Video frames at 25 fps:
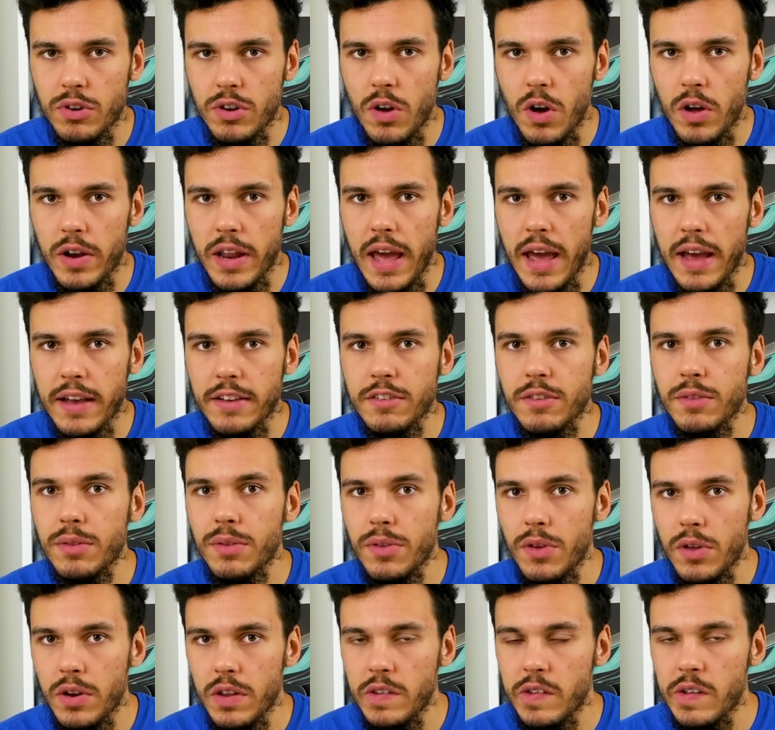Non-X and
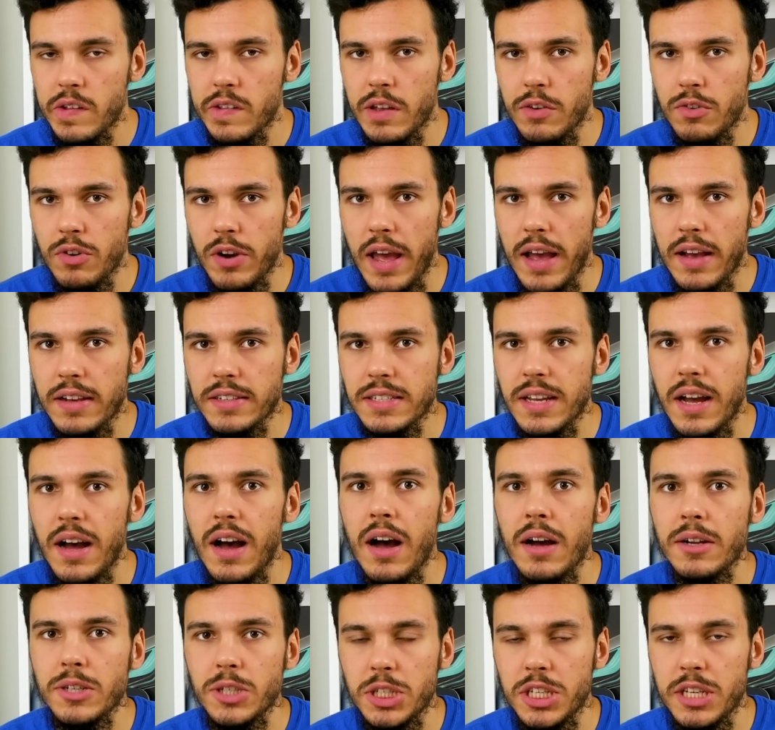3600X
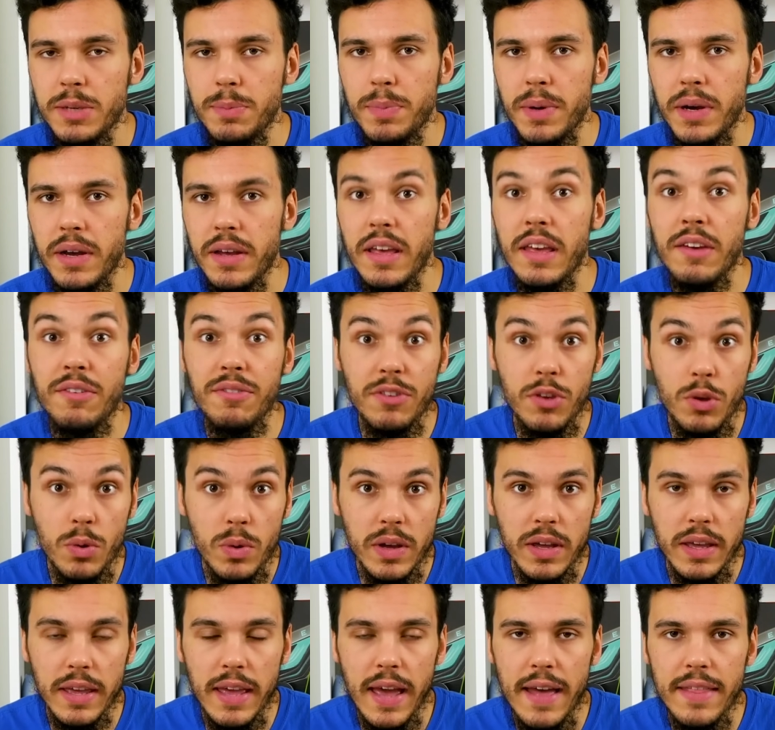are cheaper if you
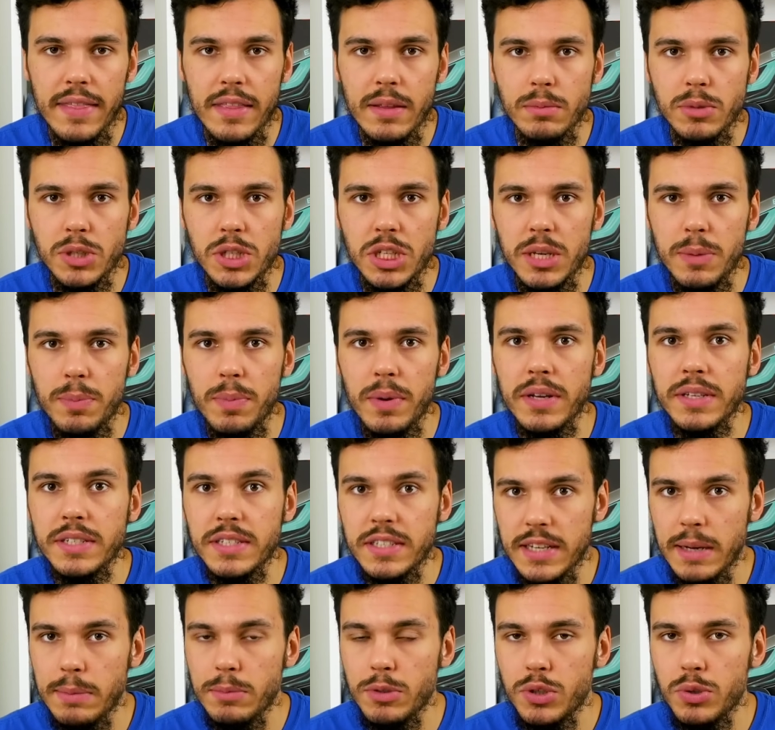can get them cheaper,
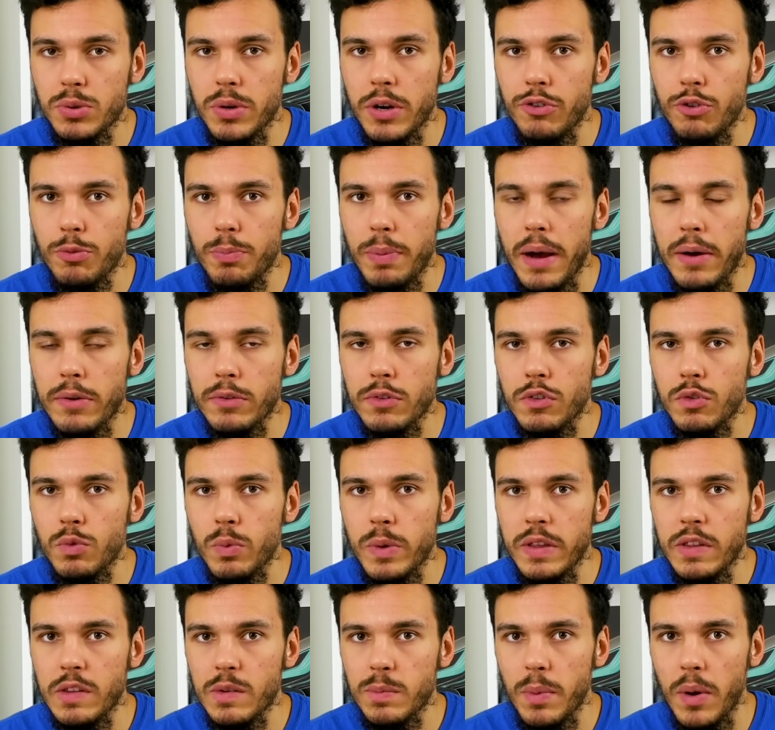sub £200
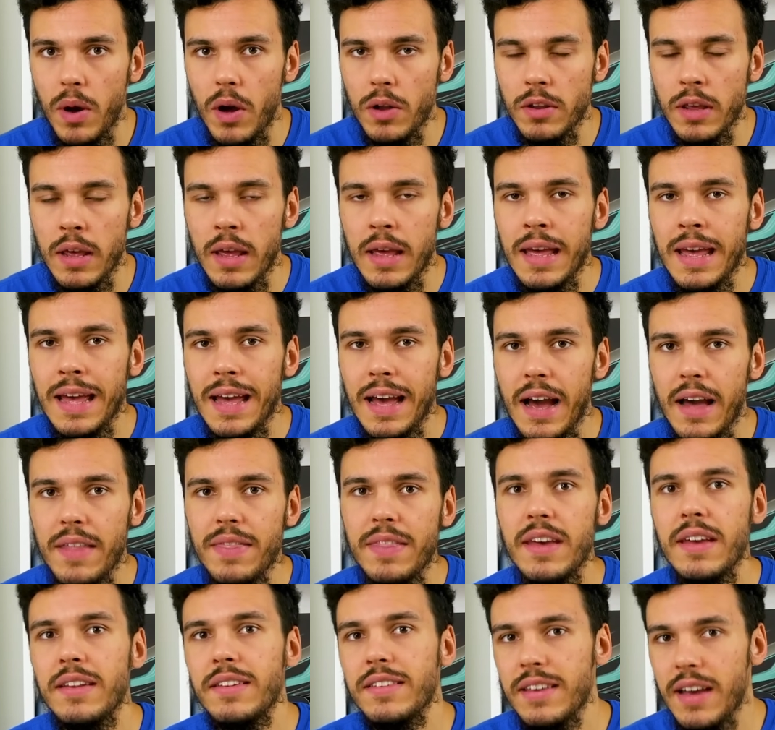sweet spot, and
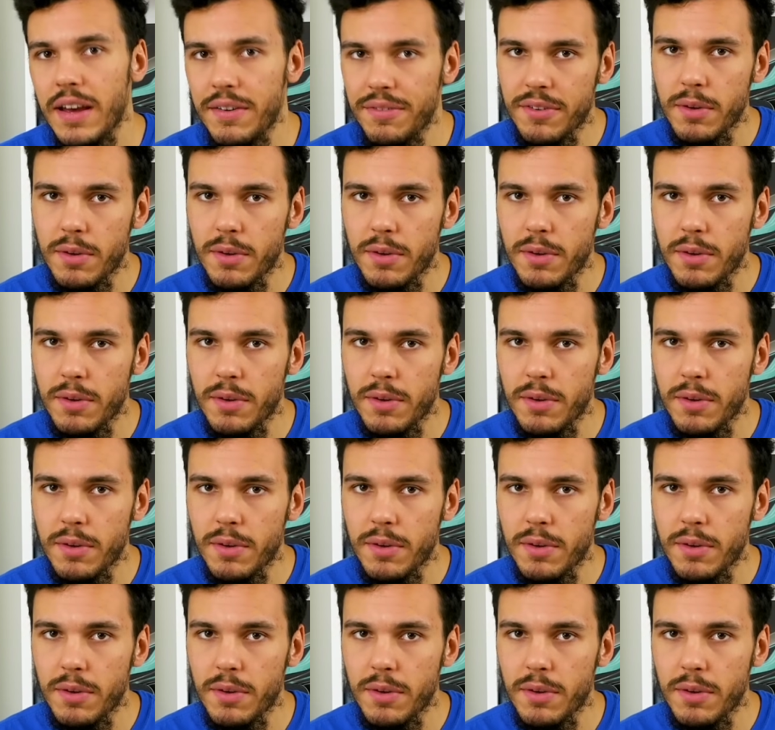they're tough